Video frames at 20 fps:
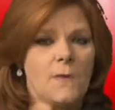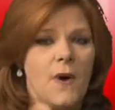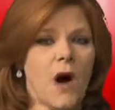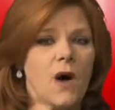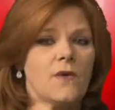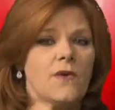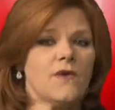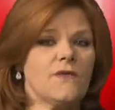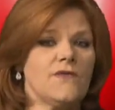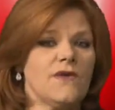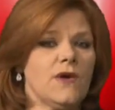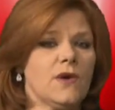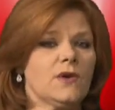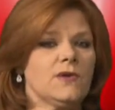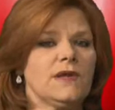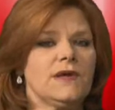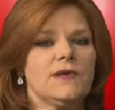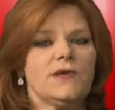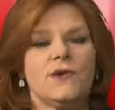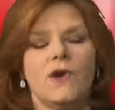Paul
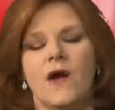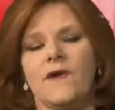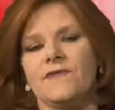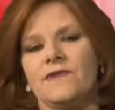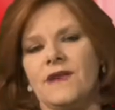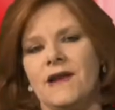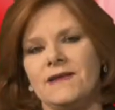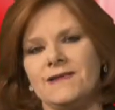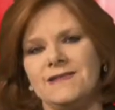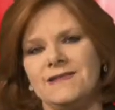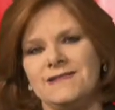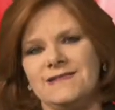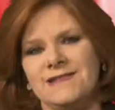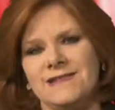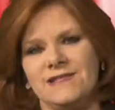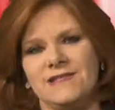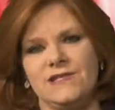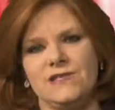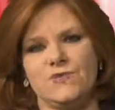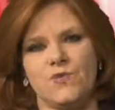Revere, leader of the
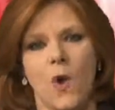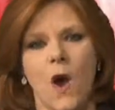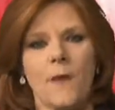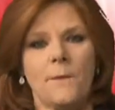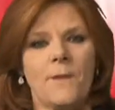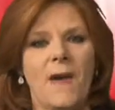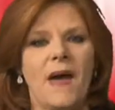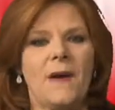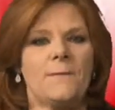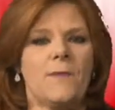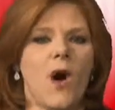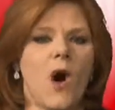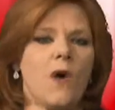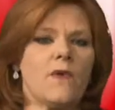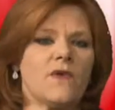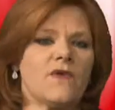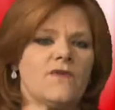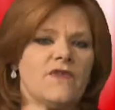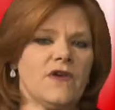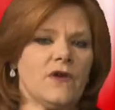1960s rock band
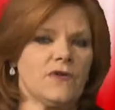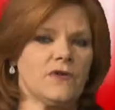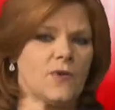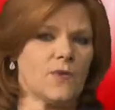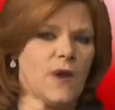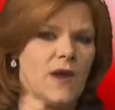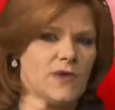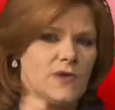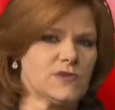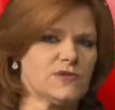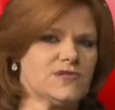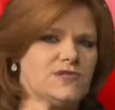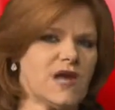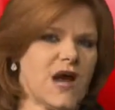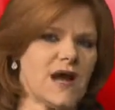Paul Revere and the Raiders,